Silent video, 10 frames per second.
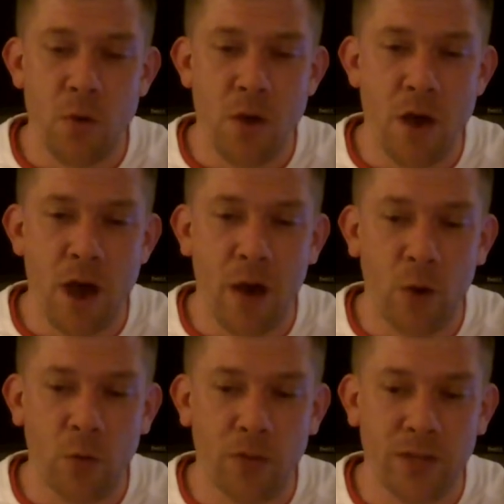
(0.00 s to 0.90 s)
not
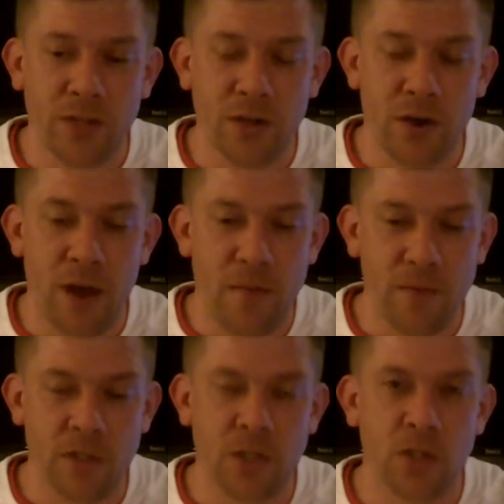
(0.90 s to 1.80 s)
only is there
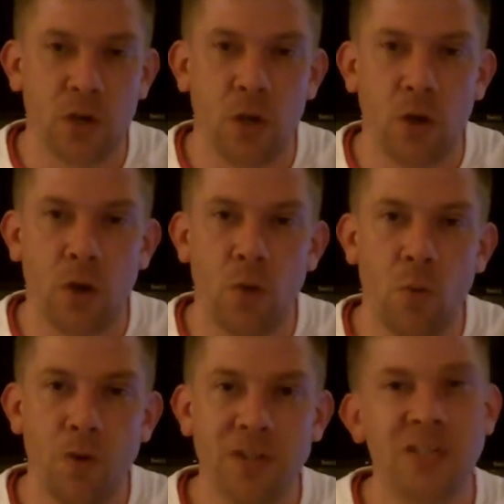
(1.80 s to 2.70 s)
emphasis
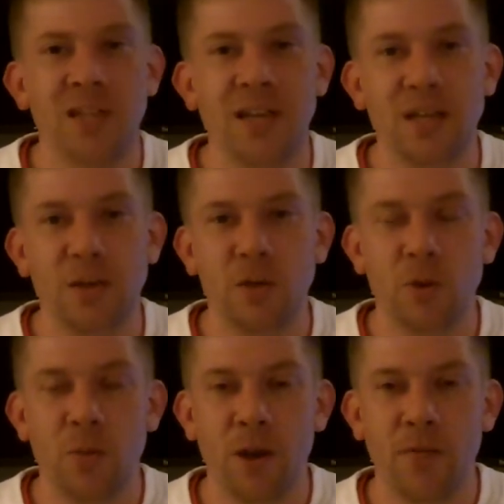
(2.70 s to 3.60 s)
on what the state can do
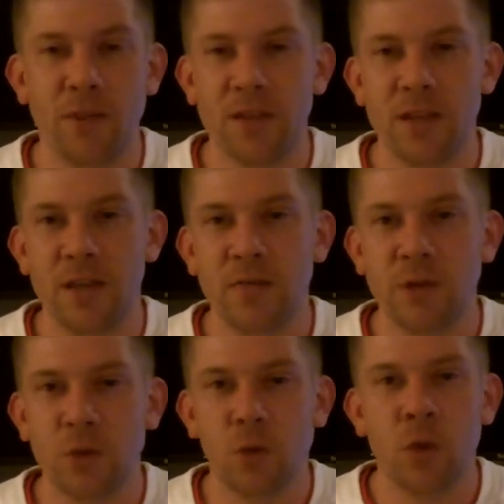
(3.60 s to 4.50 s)
to benefit the
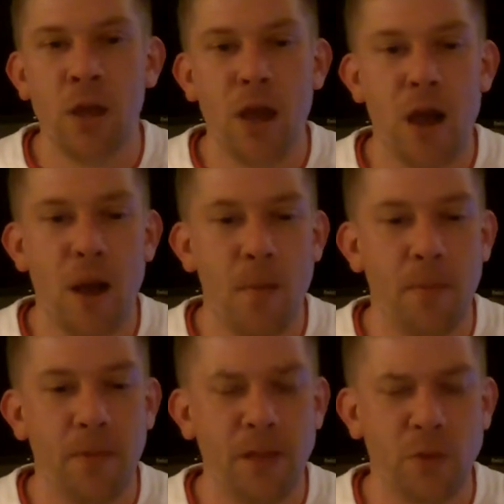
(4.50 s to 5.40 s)
individual,
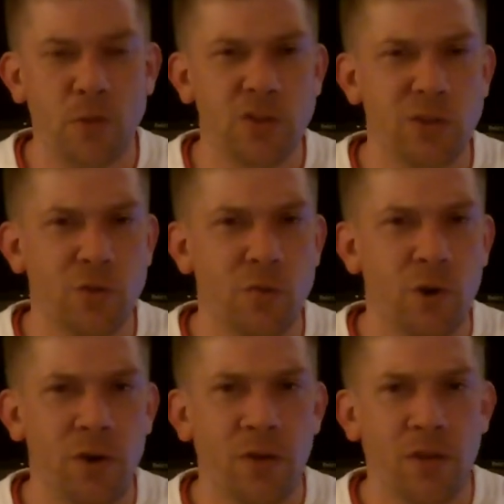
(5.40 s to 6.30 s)
but that's really sort of
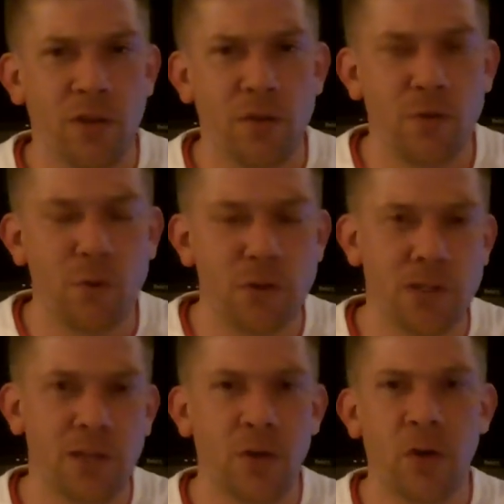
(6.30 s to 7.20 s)
where the
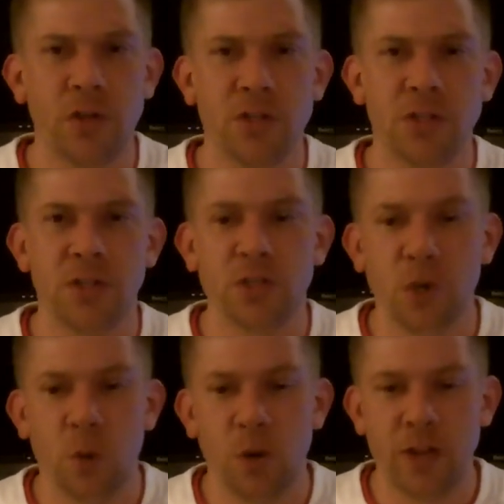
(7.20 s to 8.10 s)
focus at large is. And
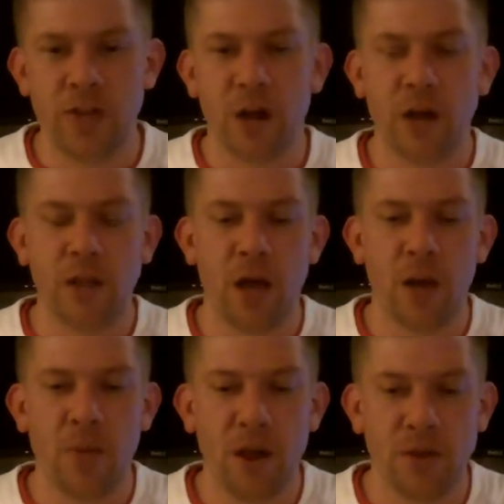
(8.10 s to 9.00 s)
so we're going to talk a
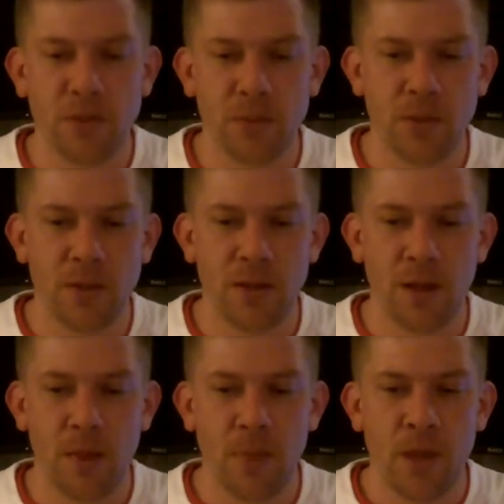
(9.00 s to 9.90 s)
lot about some of the